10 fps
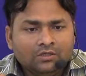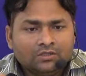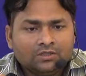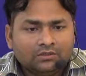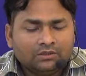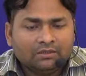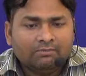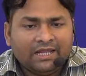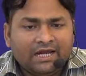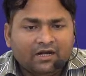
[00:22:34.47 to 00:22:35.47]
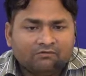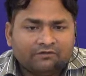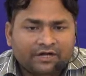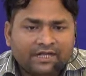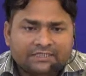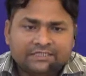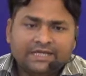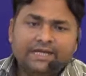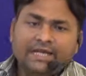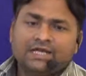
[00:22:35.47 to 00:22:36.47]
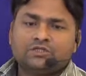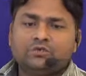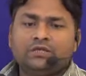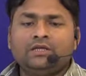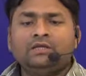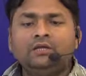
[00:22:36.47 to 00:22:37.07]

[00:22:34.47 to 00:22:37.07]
So the Ballad of Reading Gaol actually